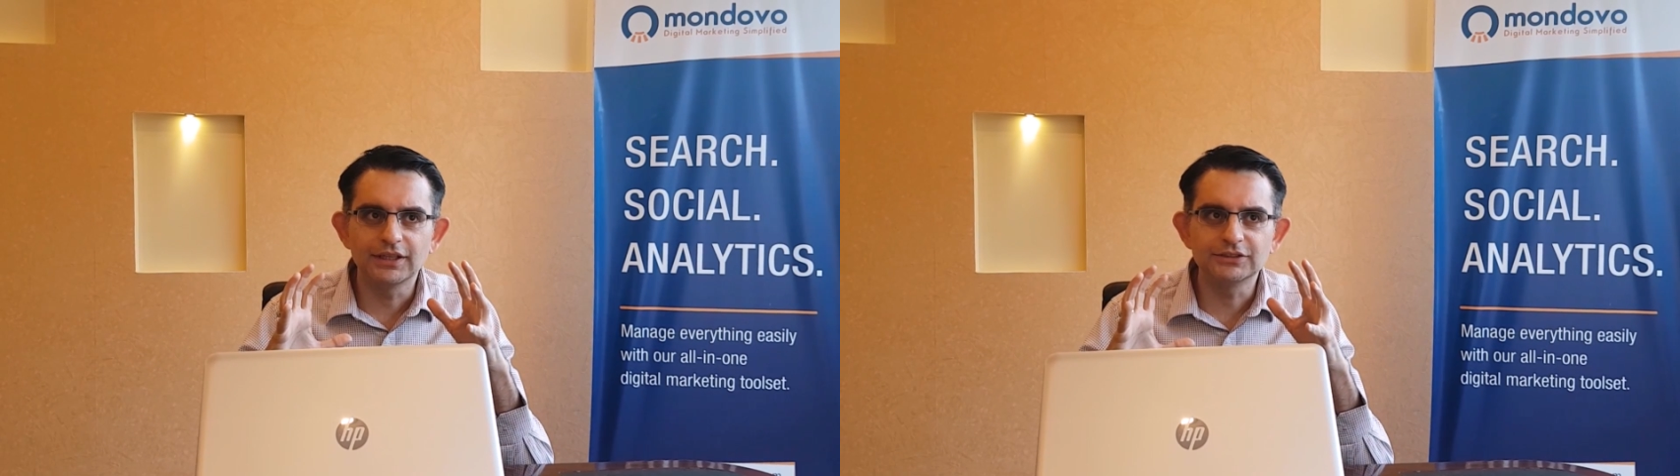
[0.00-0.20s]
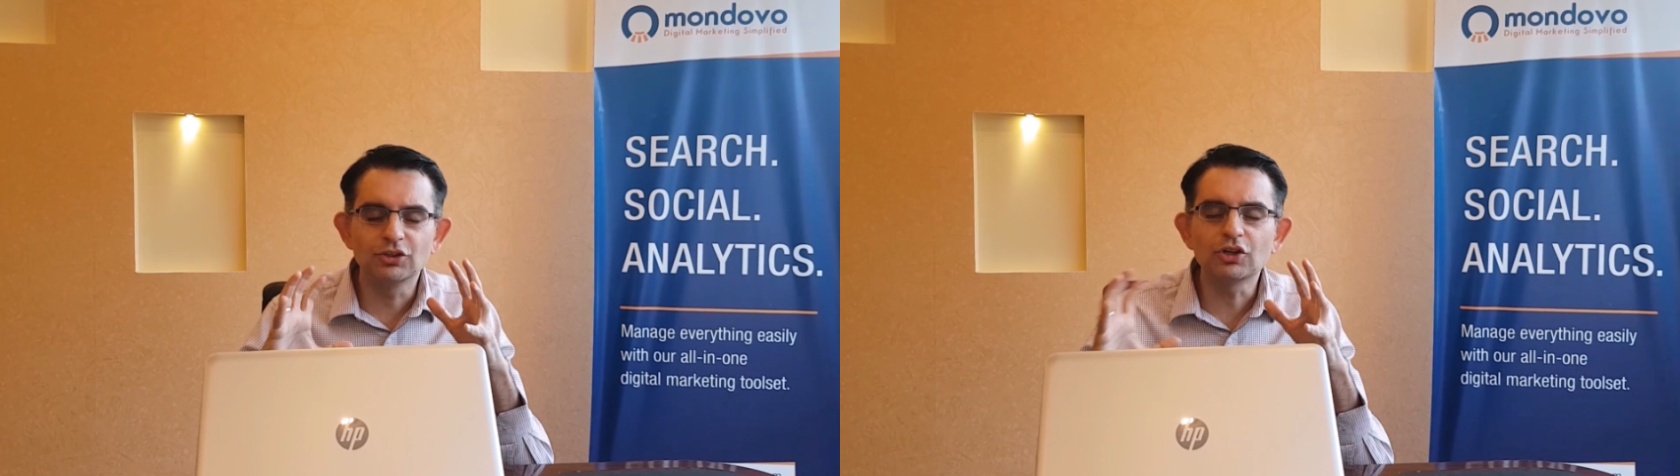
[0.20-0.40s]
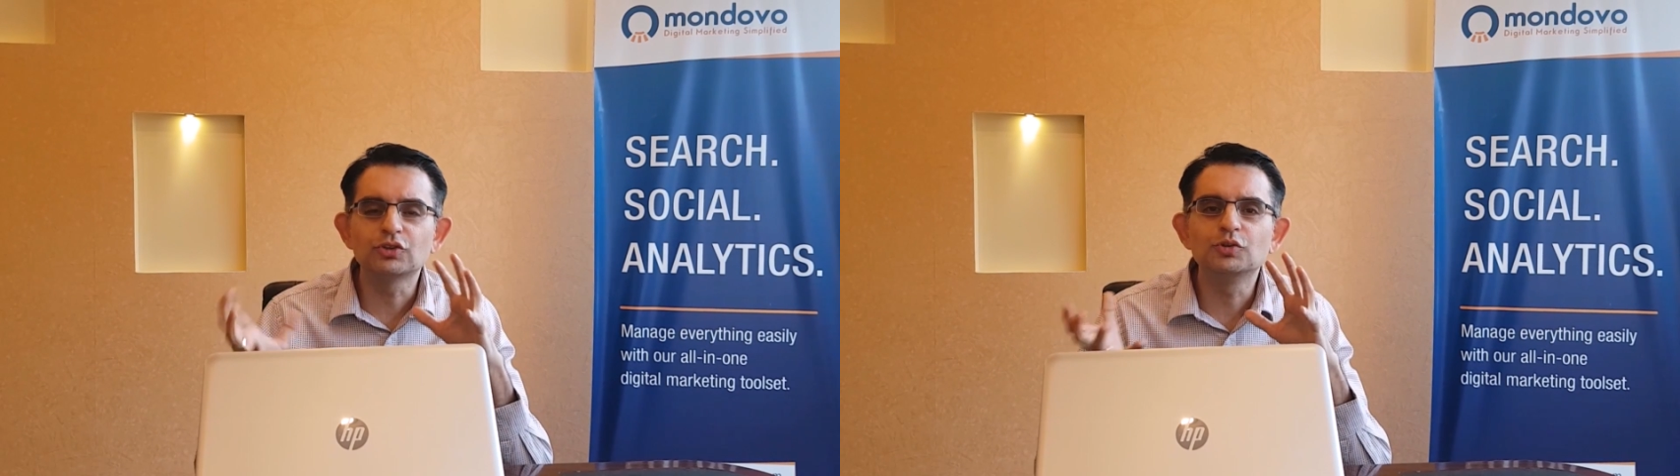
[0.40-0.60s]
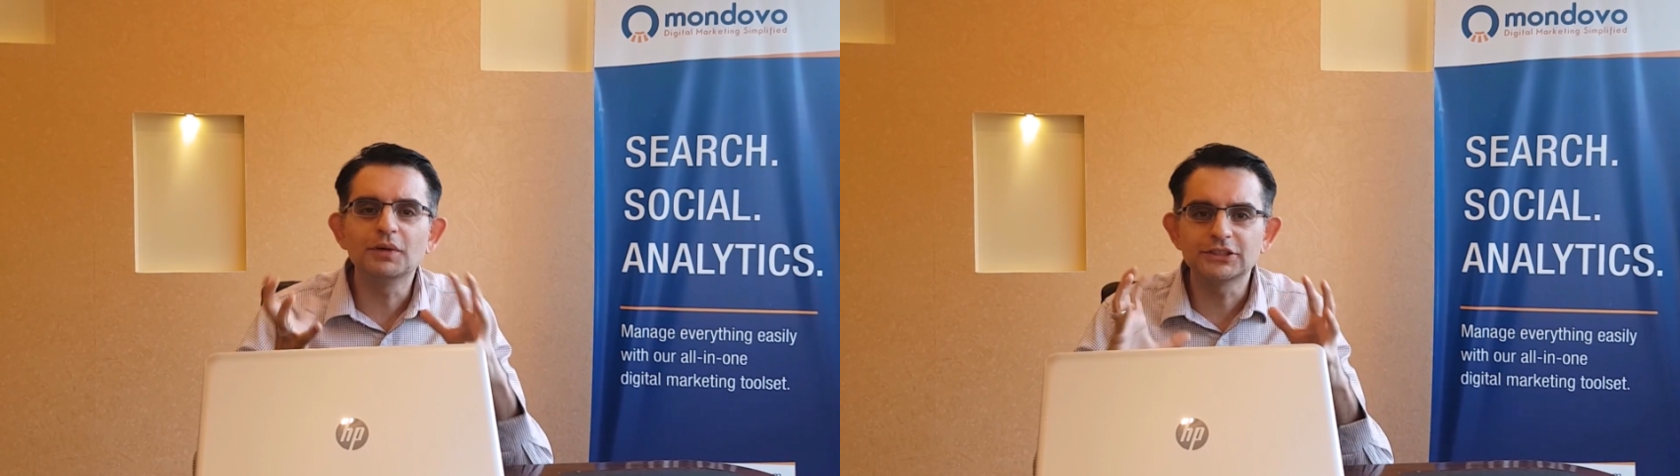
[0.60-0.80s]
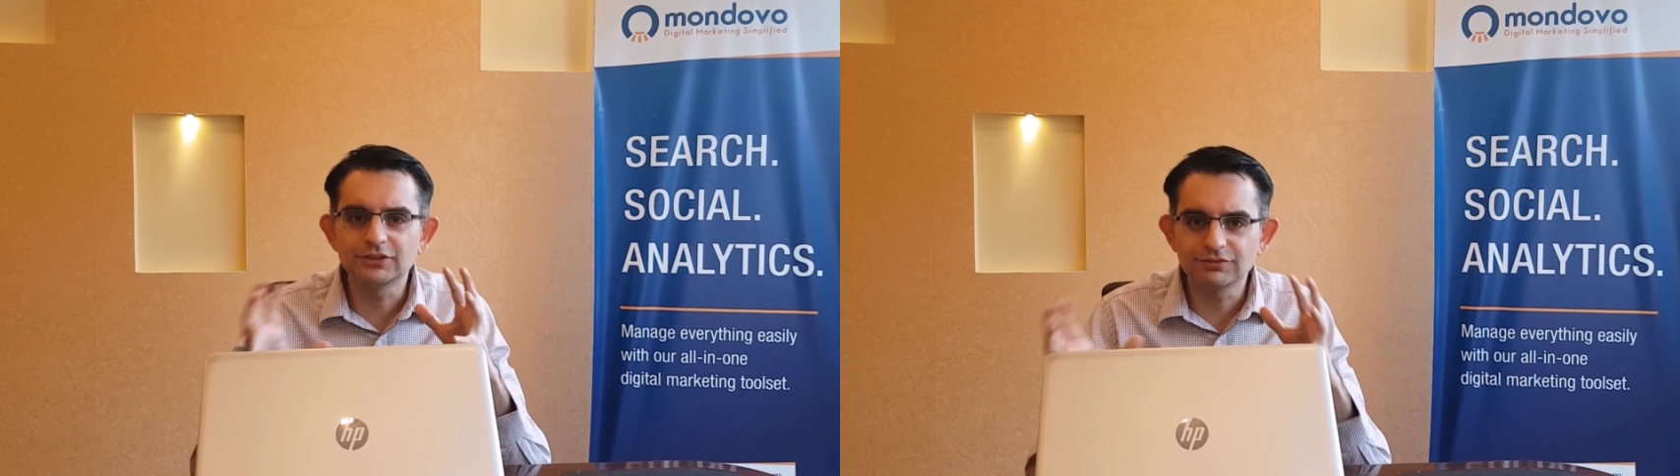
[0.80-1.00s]
There's not too
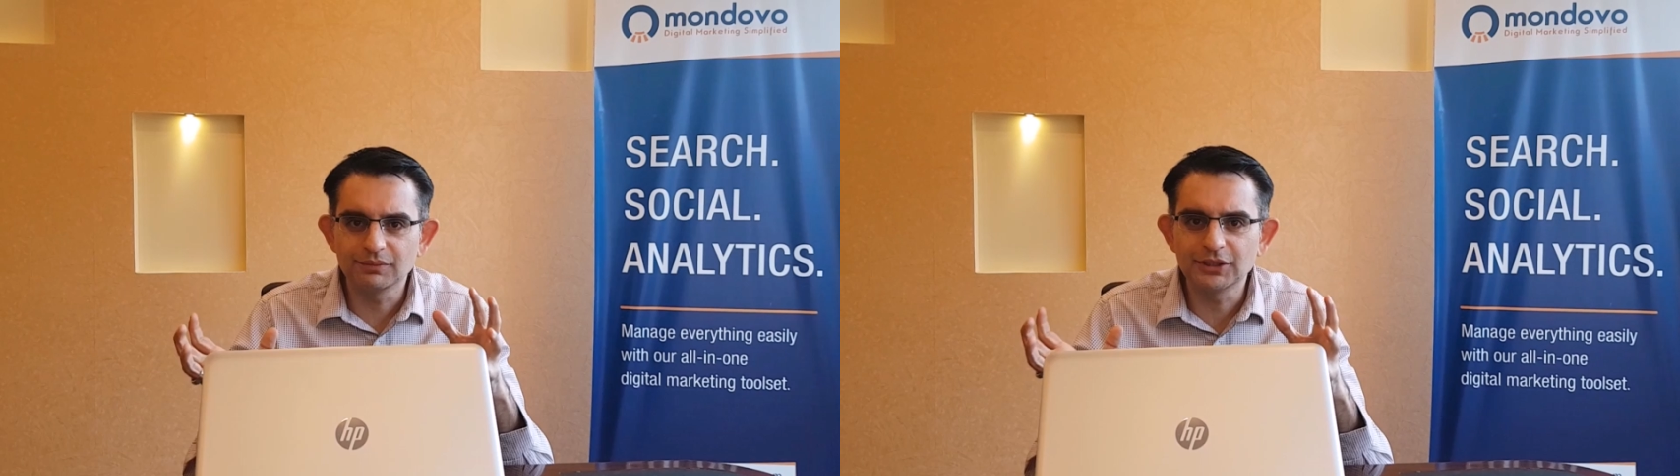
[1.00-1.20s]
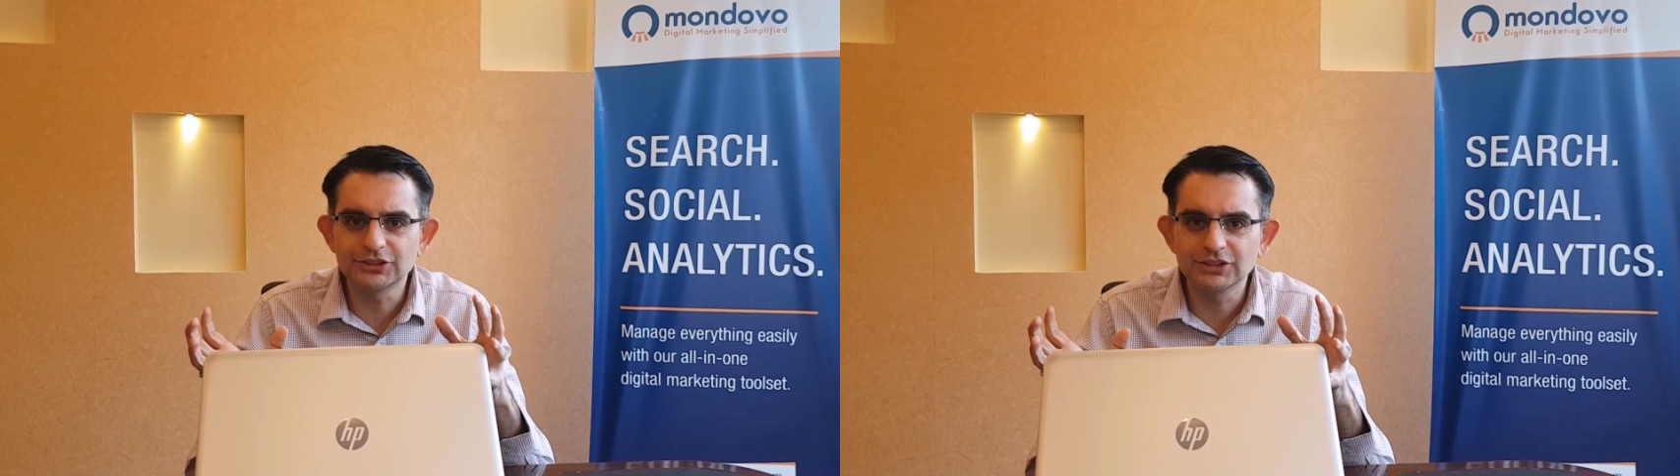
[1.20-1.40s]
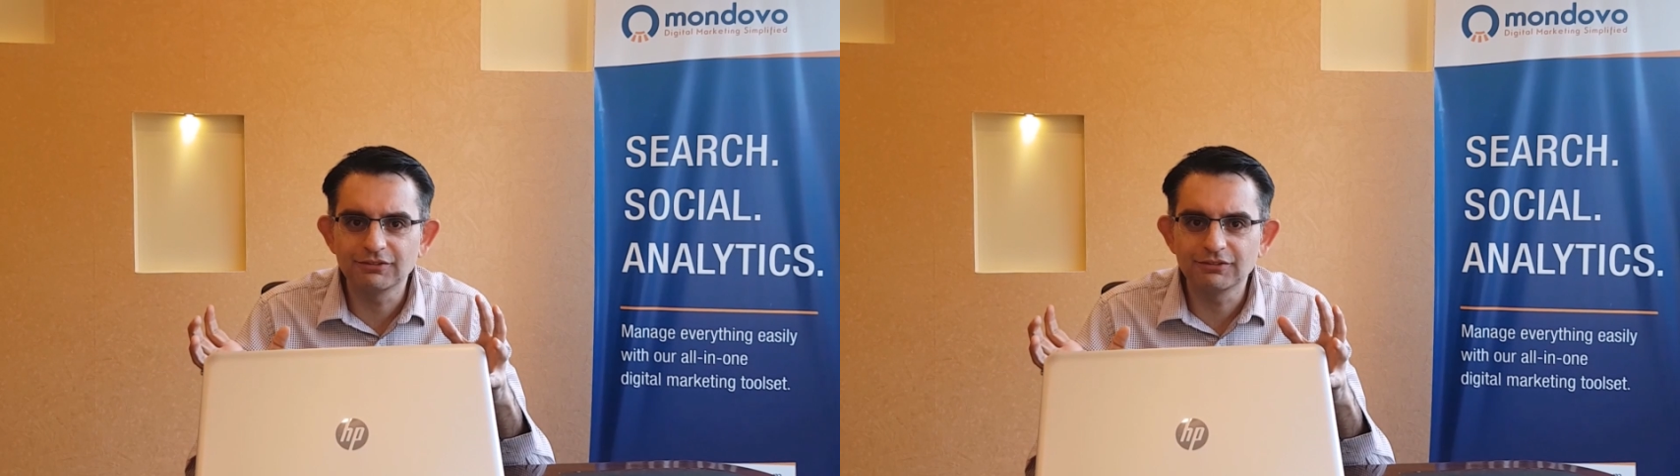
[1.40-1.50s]
much information